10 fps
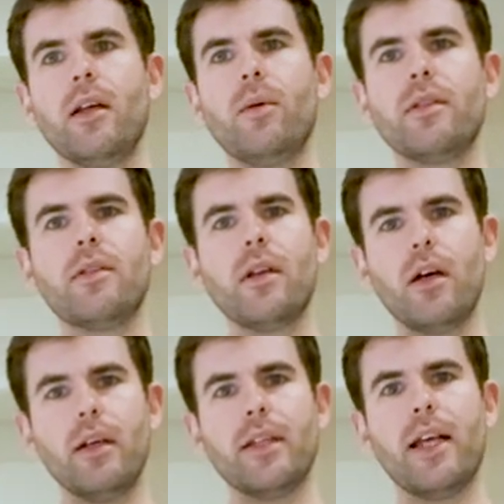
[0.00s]
were
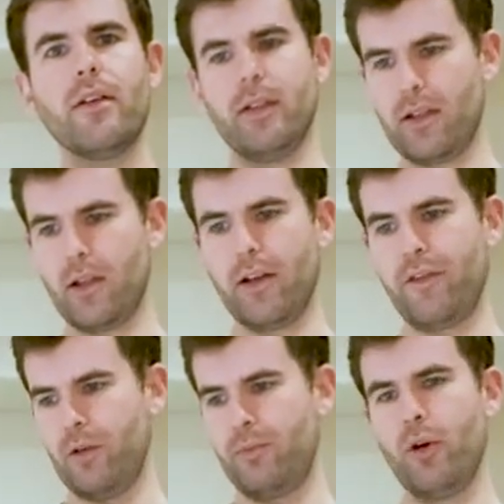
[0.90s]
certain areas, I don't know if
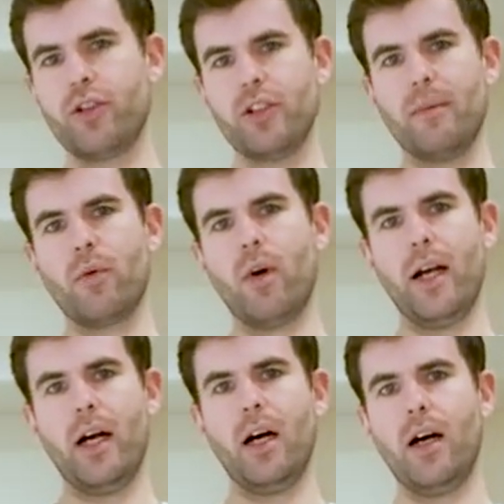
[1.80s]
you were pushing up quite
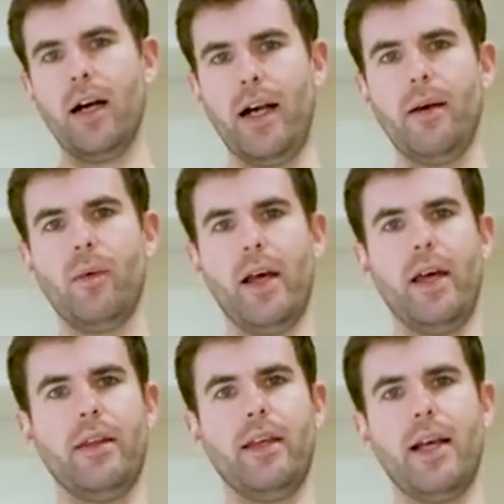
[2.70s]
high,
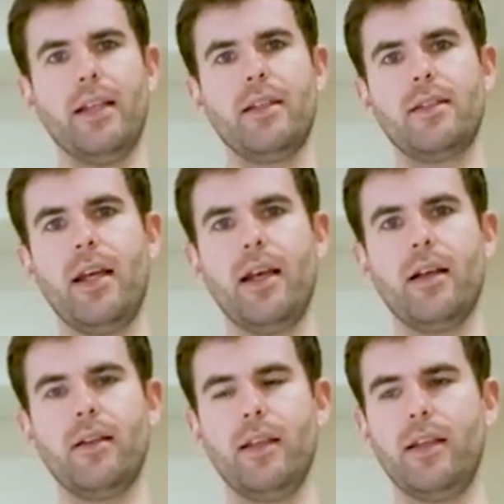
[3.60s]
where the anesthetic,
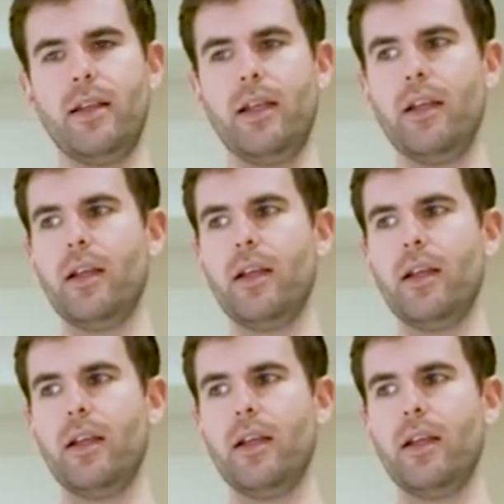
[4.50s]
the, the